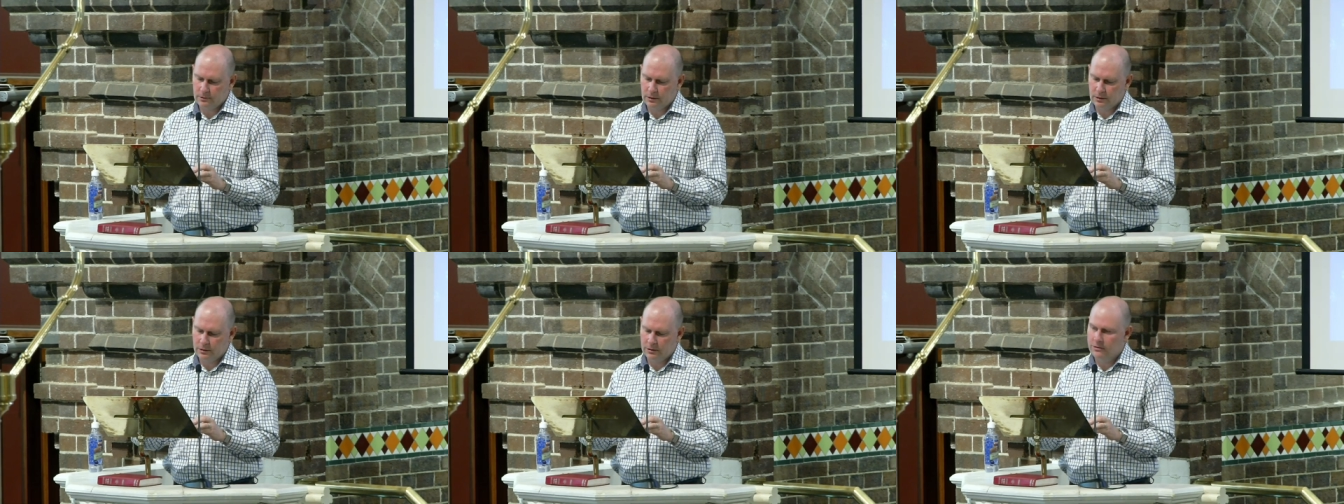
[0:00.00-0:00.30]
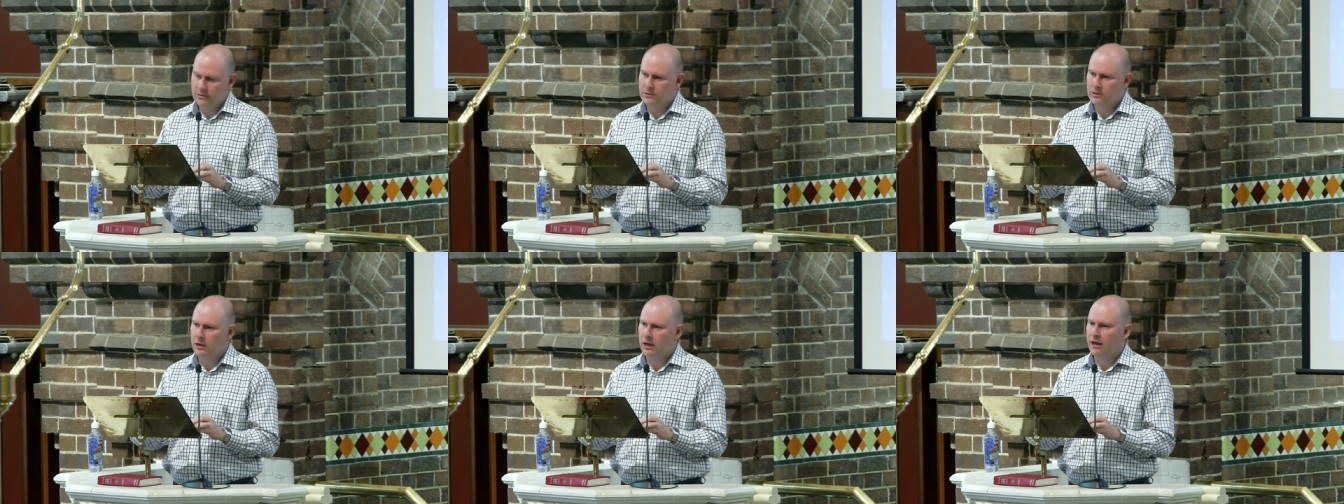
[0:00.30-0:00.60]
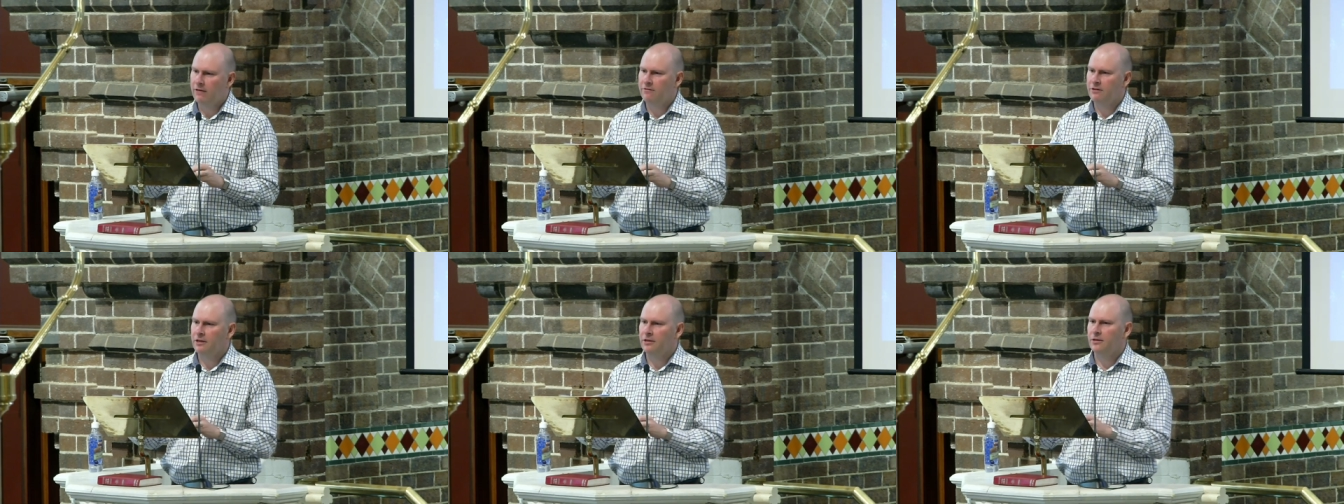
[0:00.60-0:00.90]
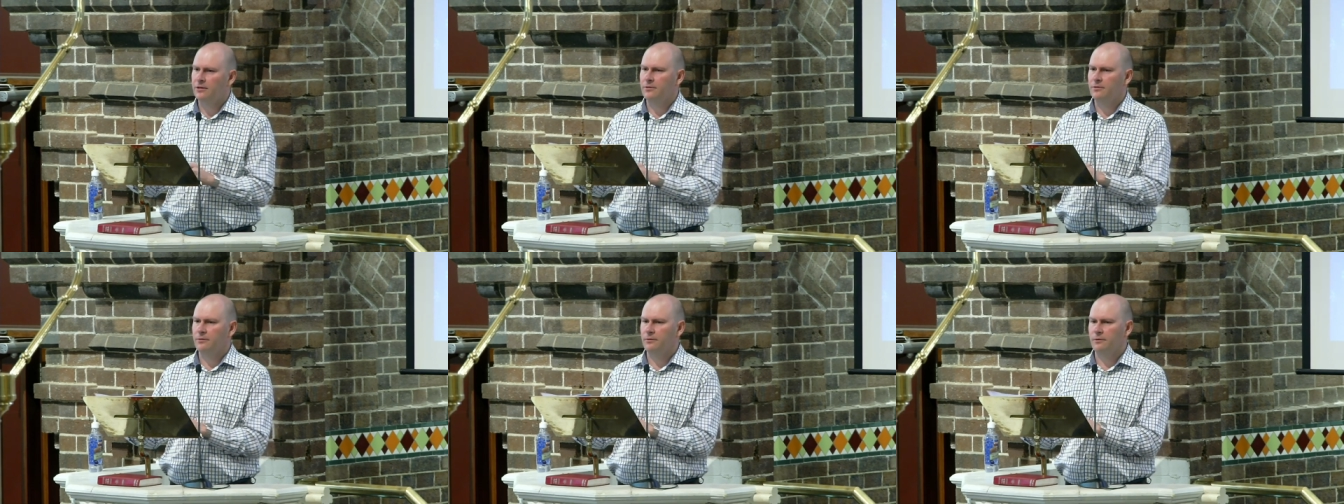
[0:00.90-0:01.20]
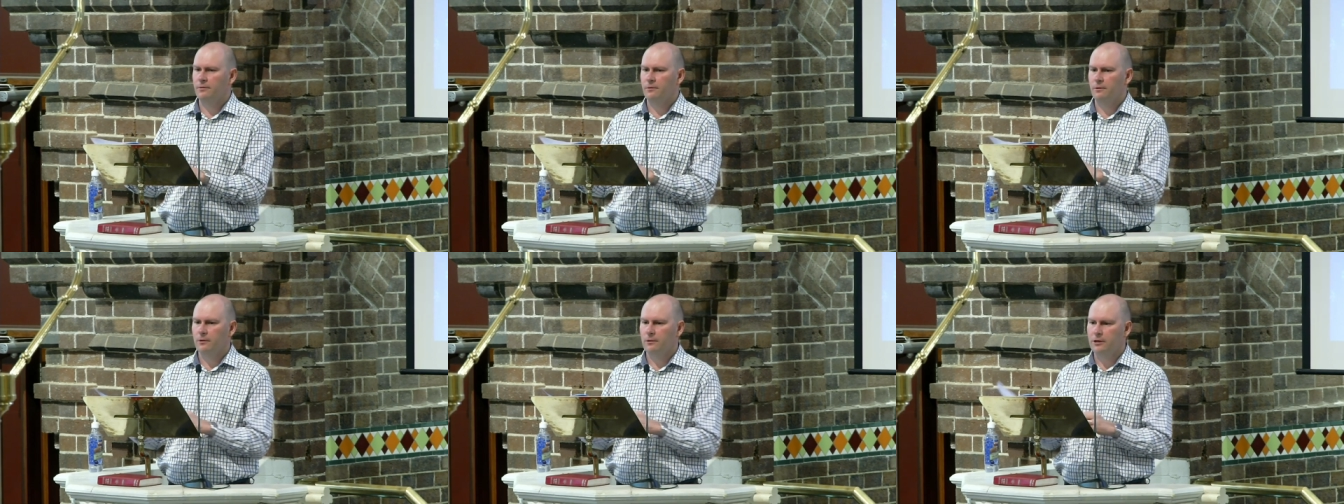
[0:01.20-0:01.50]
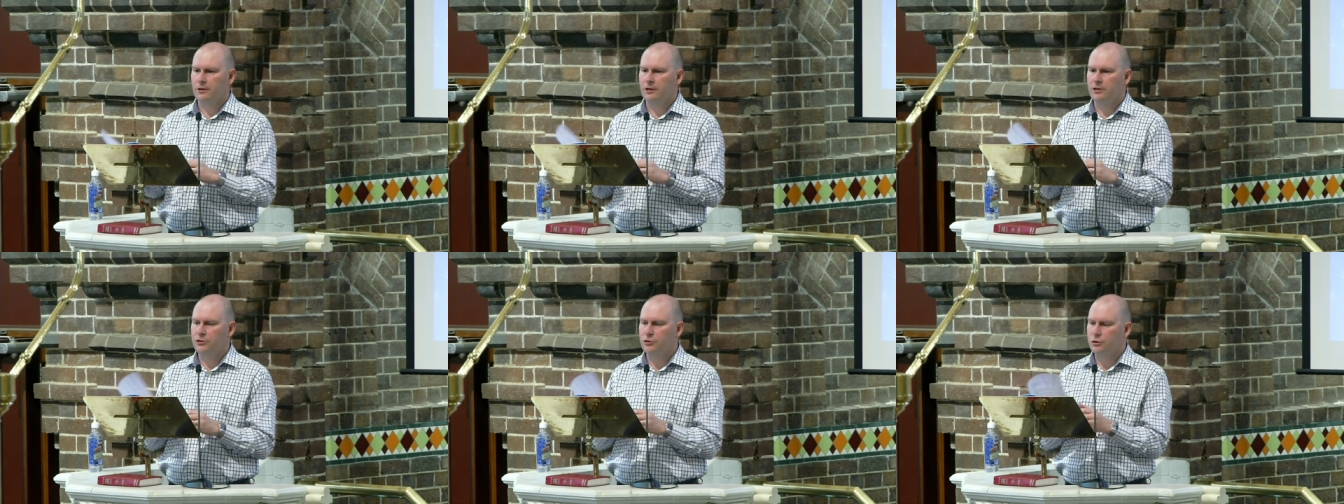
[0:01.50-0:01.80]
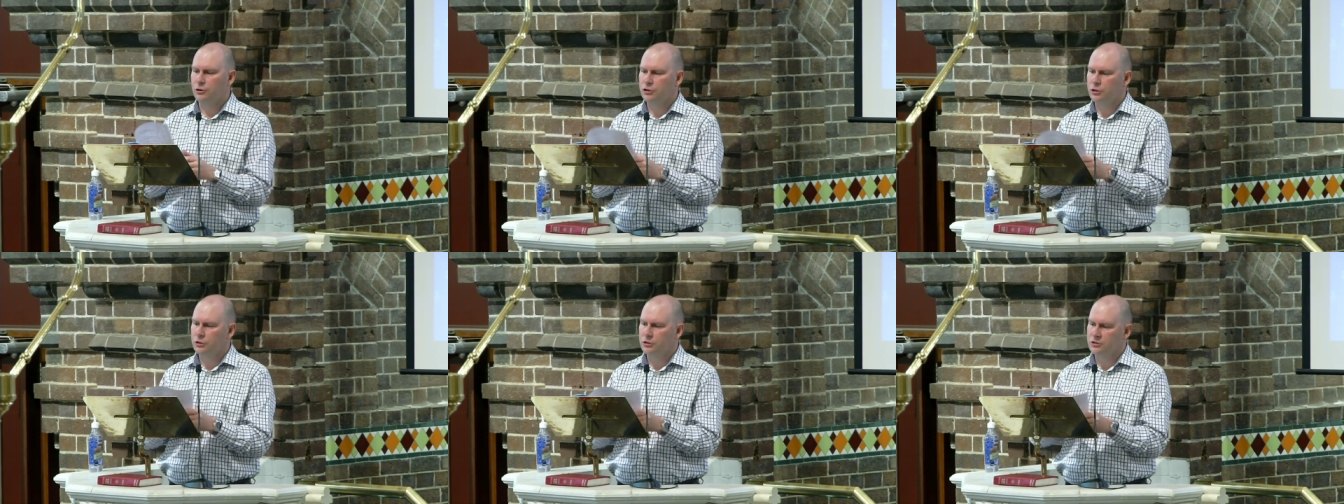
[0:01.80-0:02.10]
So, having
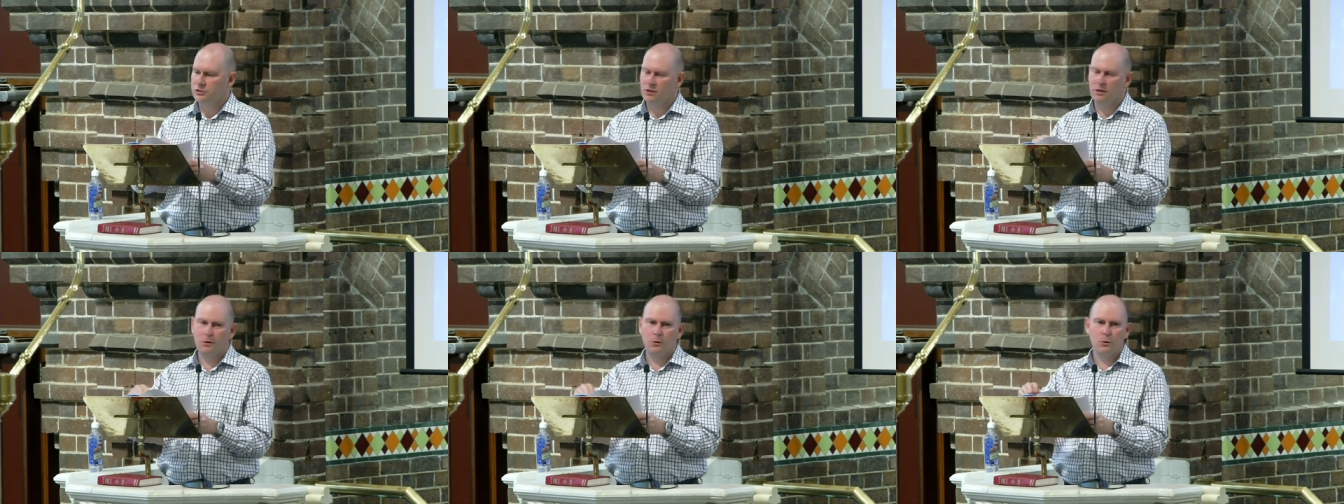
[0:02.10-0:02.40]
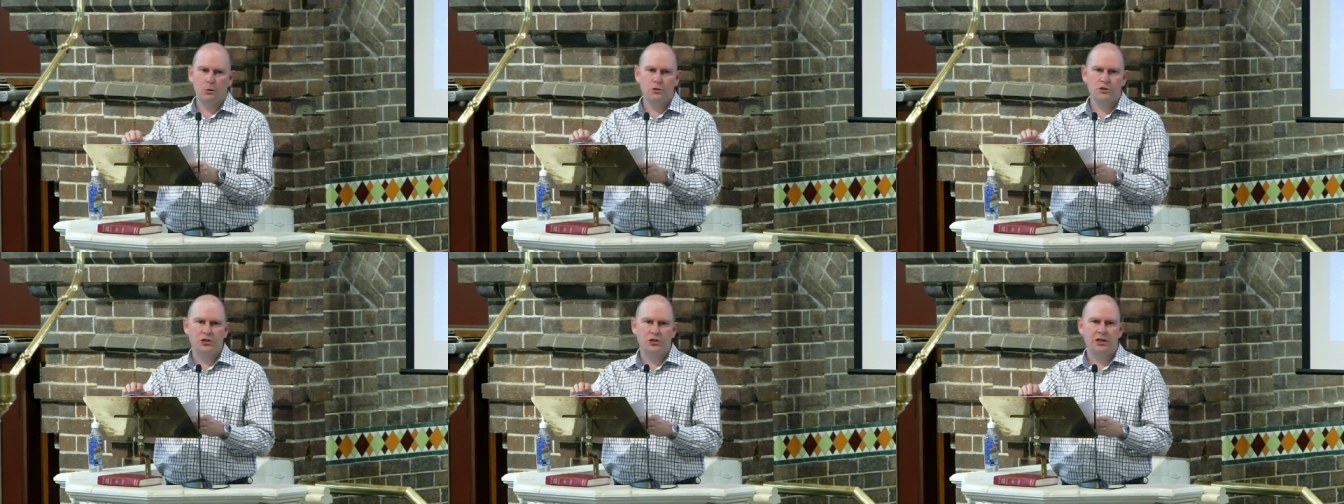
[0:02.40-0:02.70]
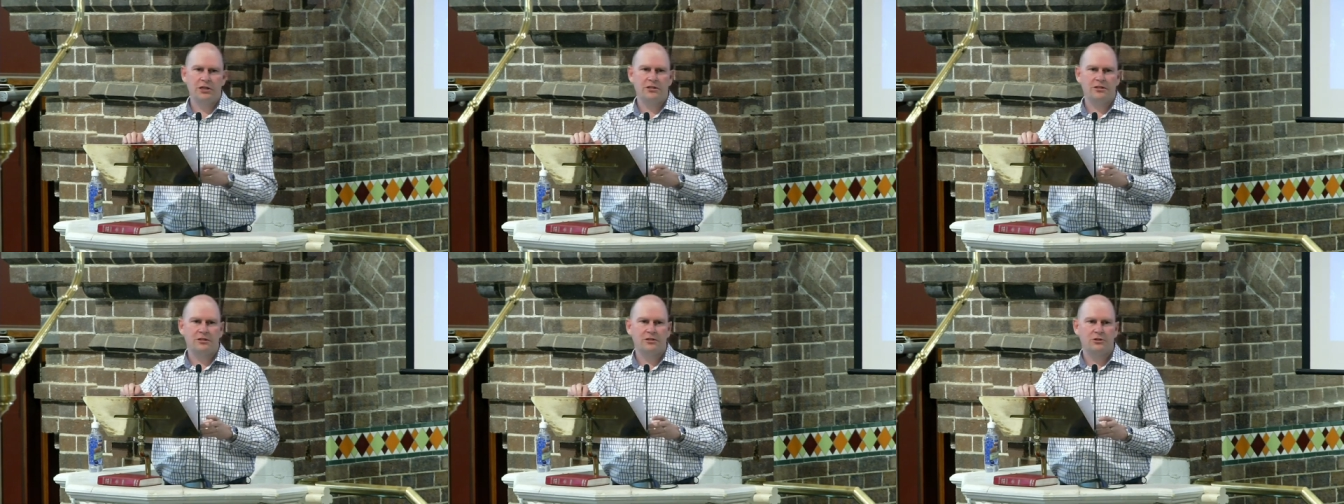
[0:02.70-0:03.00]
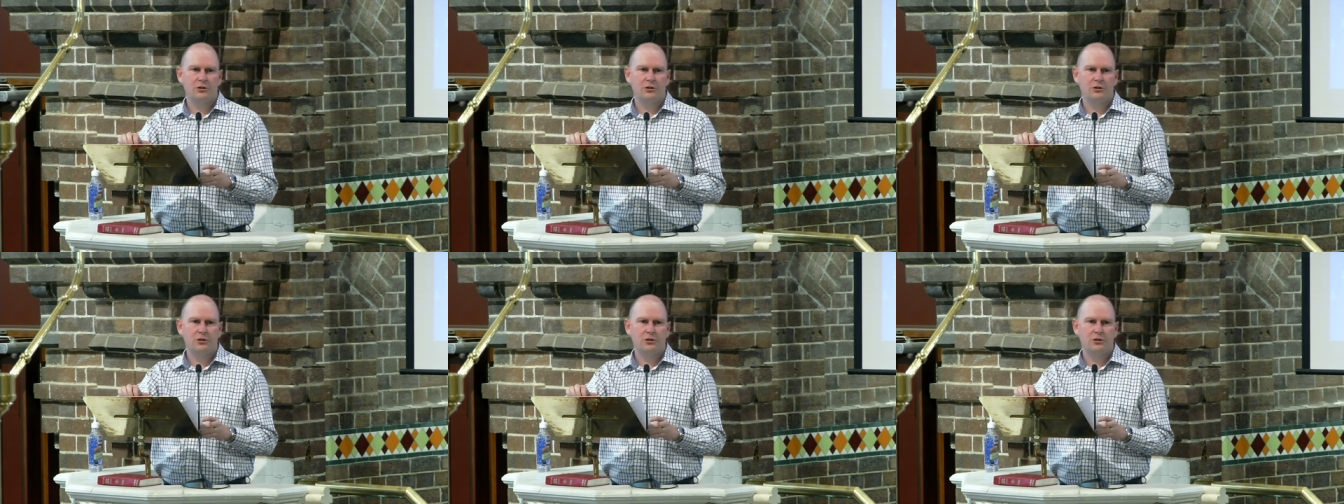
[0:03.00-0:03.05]
introduced the Lord Jesus,